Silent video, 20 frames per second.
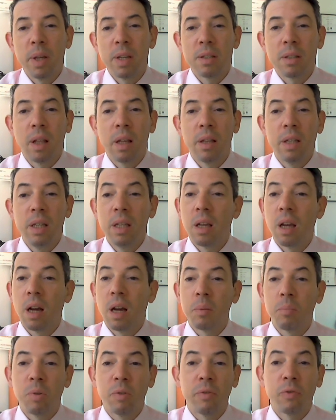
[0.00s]
baseline
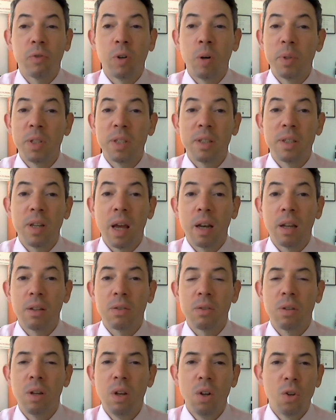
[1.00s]
ECOG performance
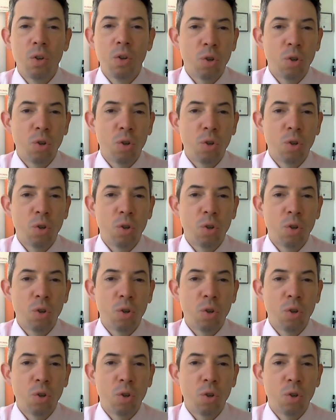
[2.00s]
status,